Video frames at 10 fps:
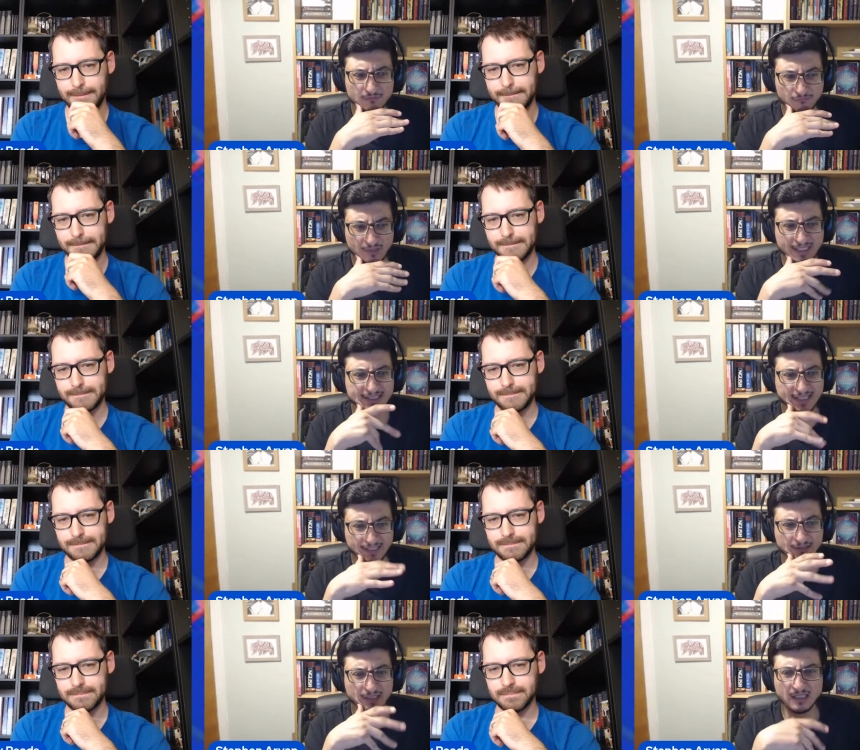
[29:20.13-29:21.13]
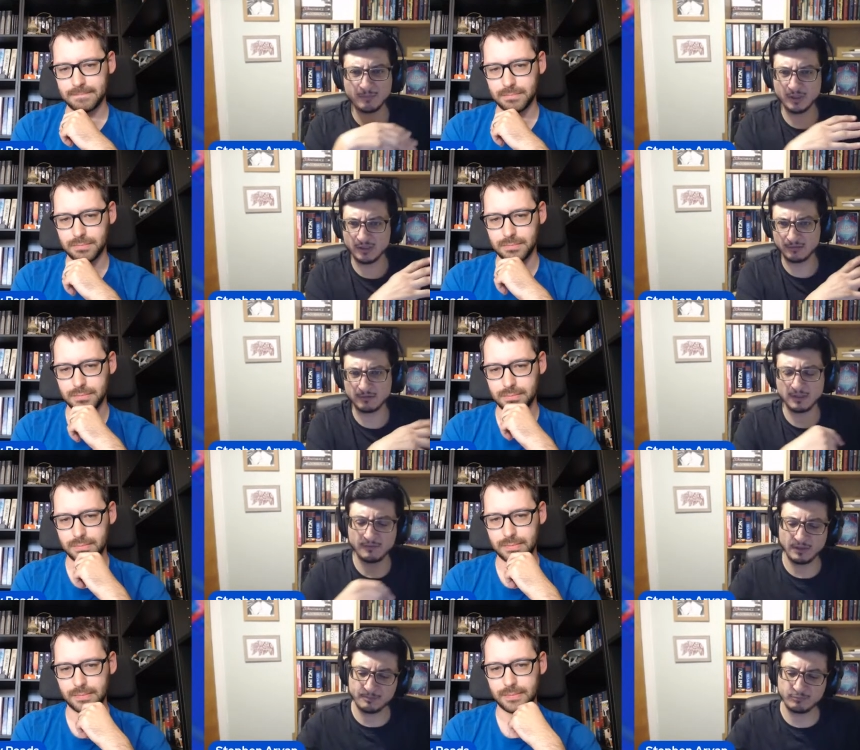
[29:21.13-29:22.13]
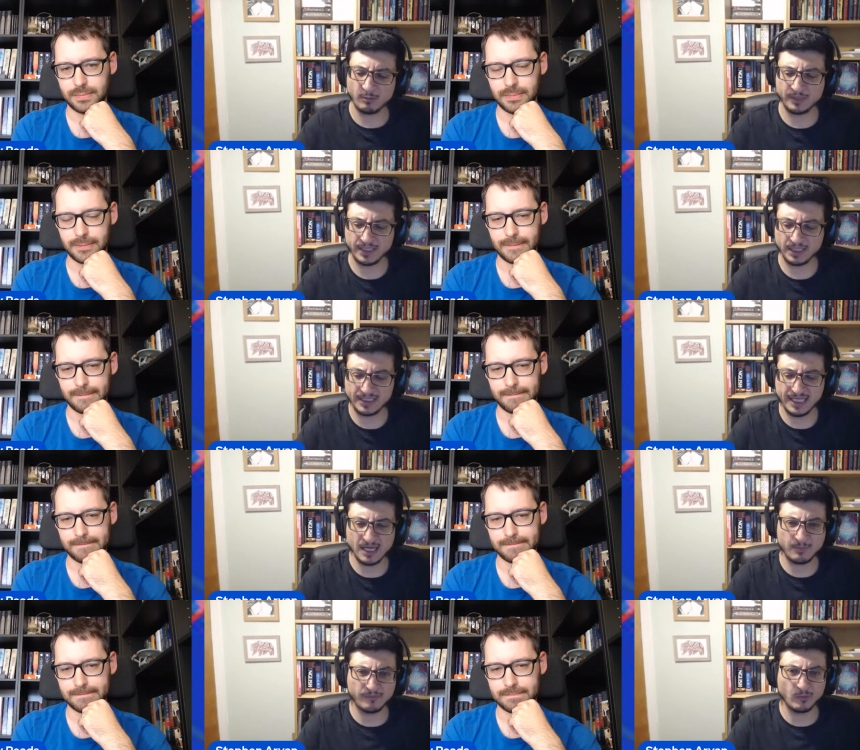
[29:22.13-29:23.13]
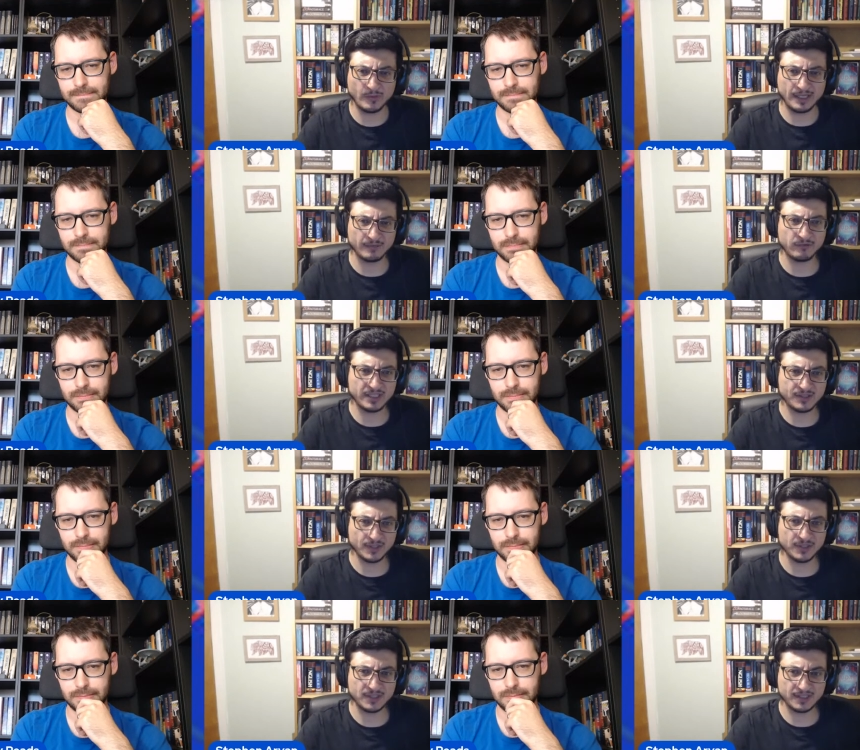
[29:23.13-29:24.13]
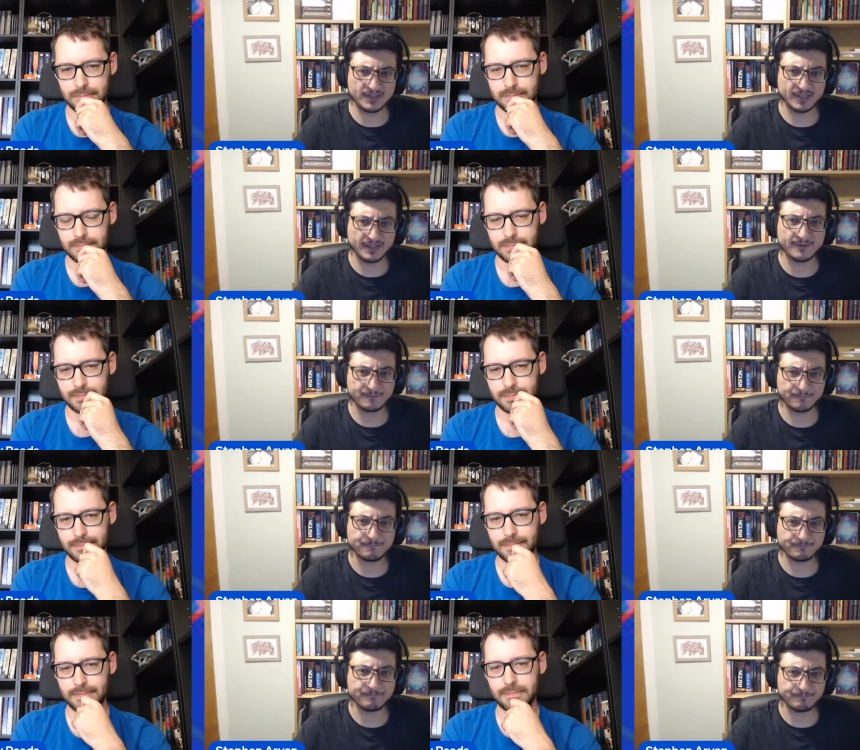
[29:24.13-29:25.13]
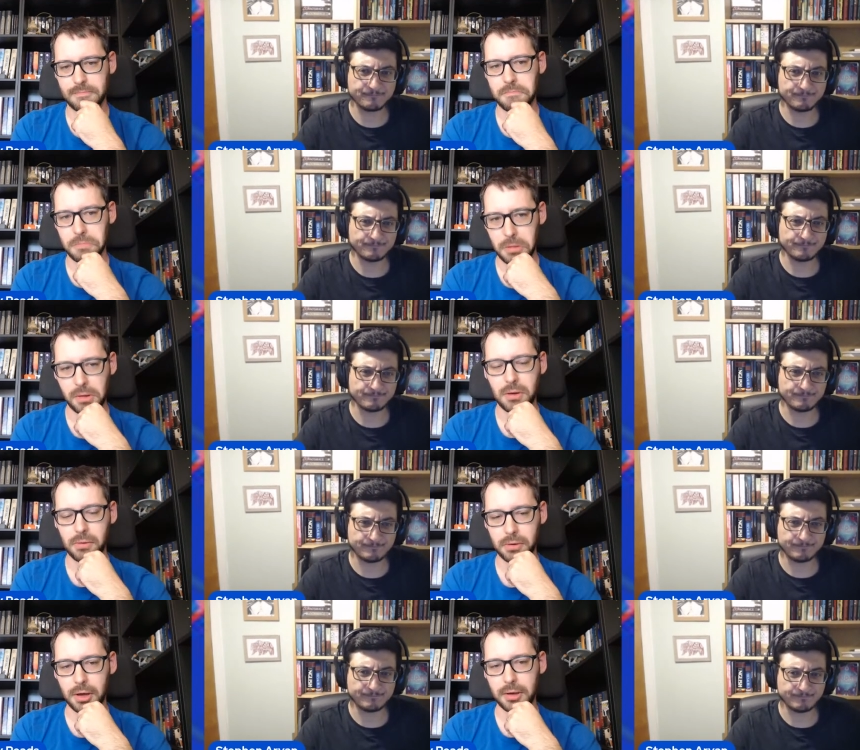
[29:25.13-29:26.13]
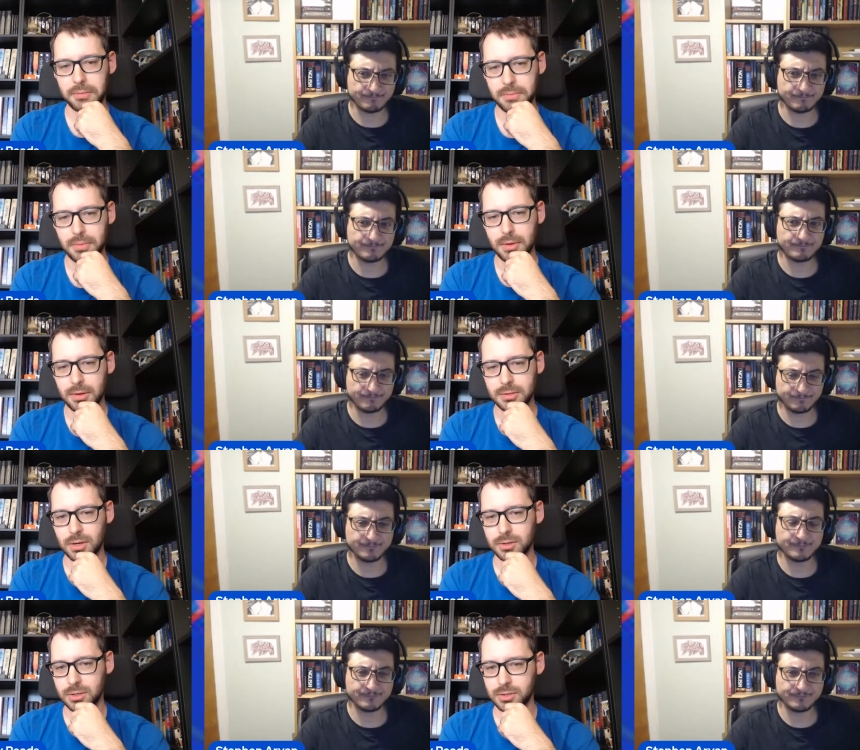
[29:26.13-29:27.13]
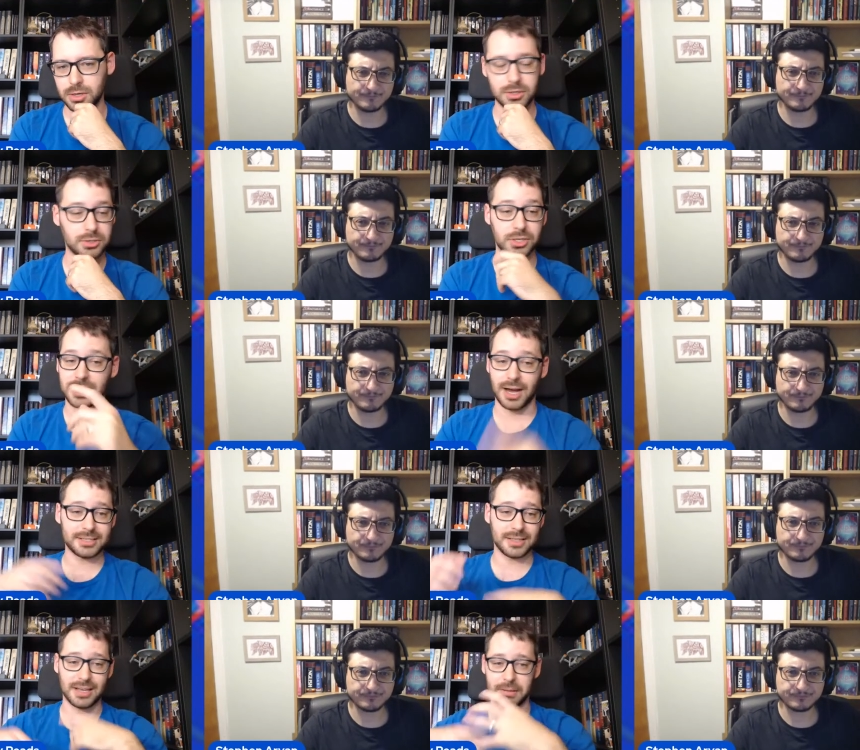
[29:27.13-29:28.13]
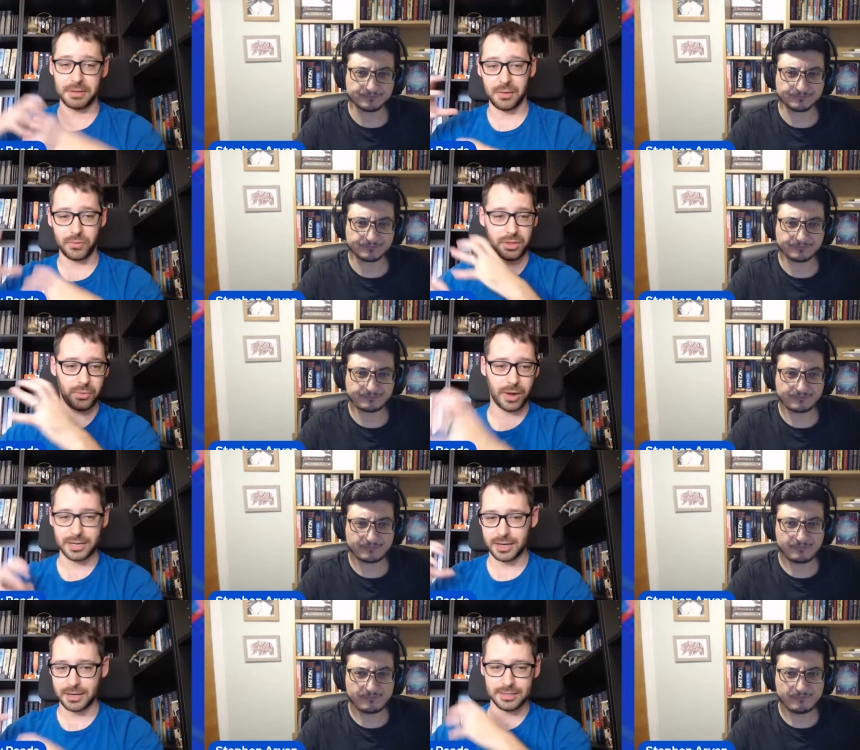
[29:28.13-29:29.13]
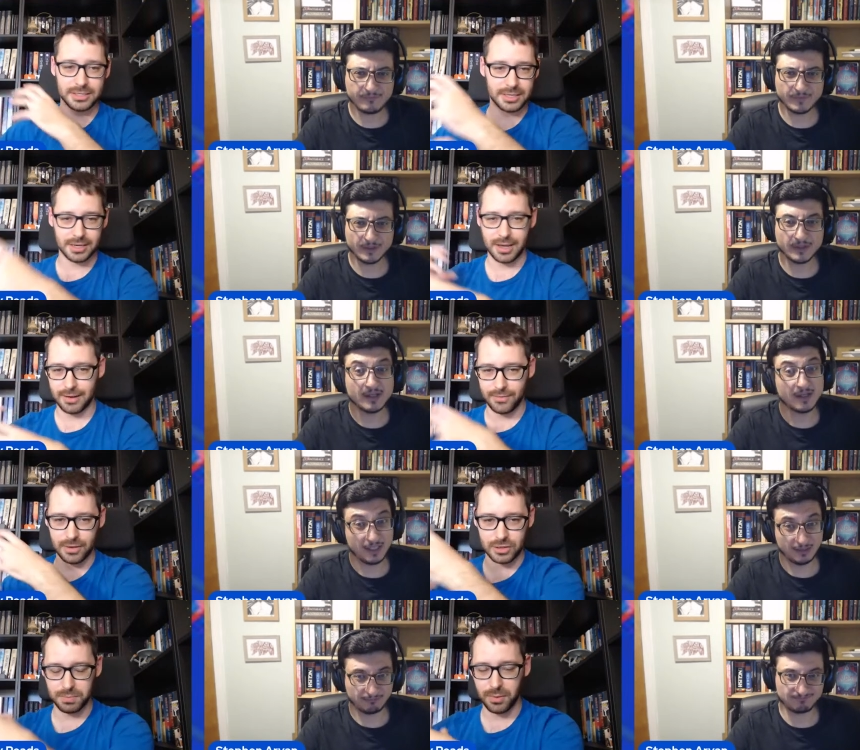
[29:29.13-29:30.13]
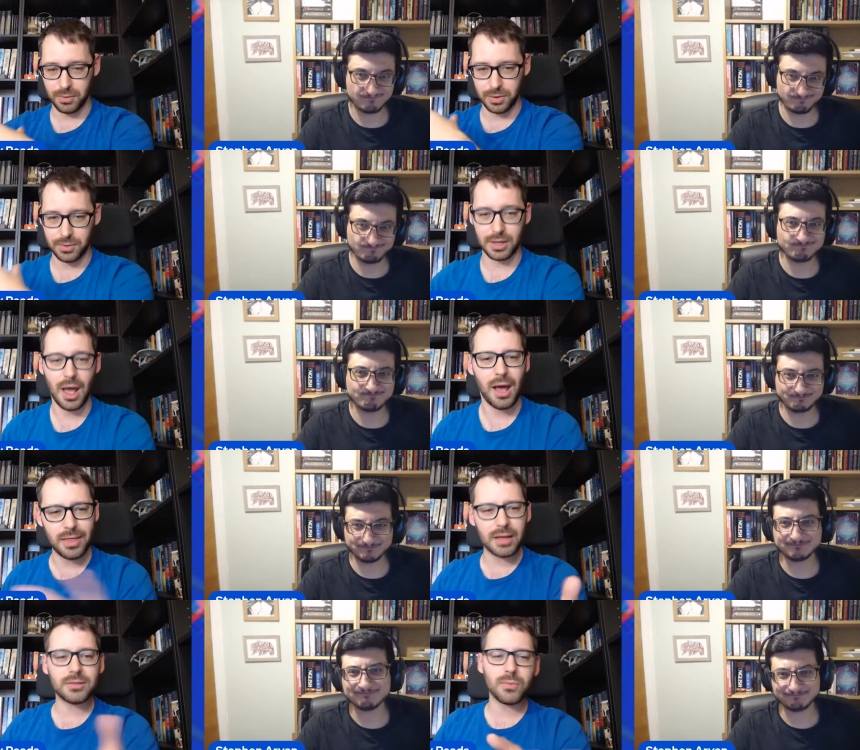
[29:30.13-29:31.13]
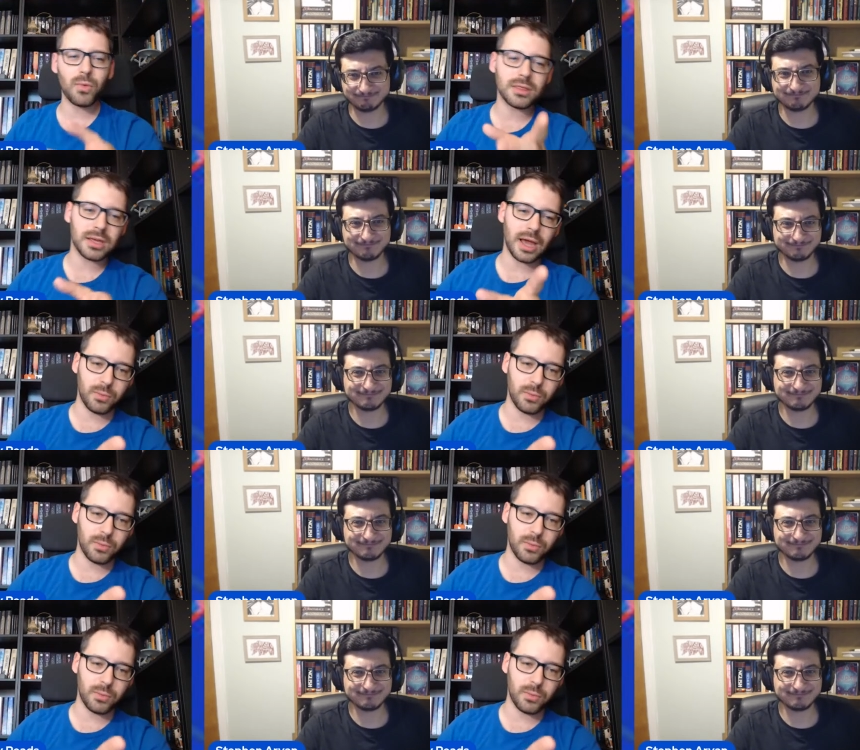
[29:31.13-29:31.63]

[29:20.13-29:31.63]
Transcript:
Speaker 1: writing, uh, but uh, uh, probably a year before that of research, I'd say.
Speaker 2: Okay. Mm. So you ju- you're just constantly coming up with new ideas to kind of explore new things. The the one thing I